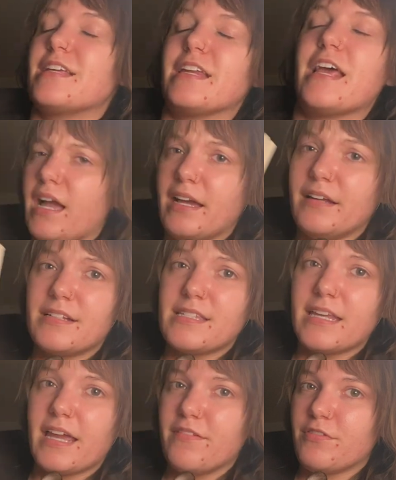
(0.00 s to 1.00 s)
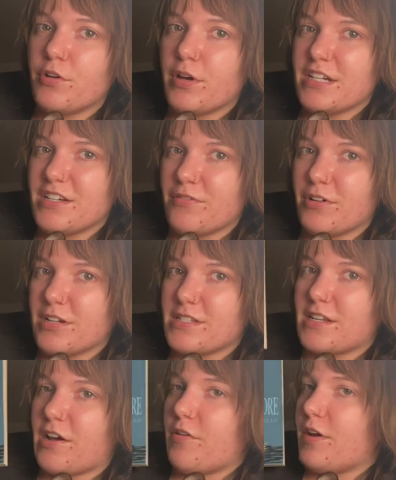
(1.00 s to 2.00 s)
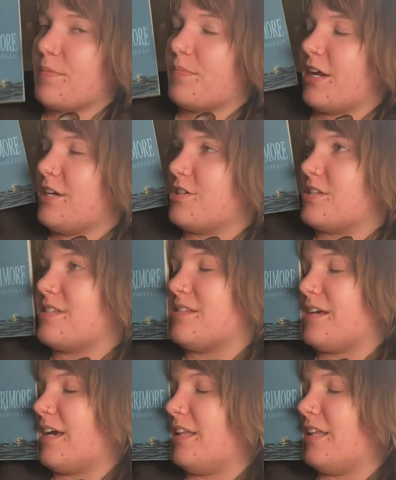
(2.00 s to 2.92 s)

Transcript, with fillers: And I honestly have no idea where it's going, but I just, I